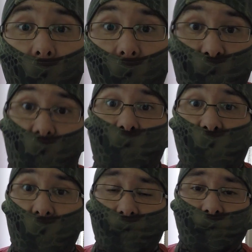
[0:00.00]
I'm
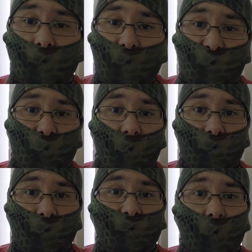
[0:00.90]
Obi-Wan. I'm the
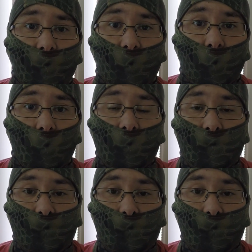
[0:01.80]
rider of Nighthawk.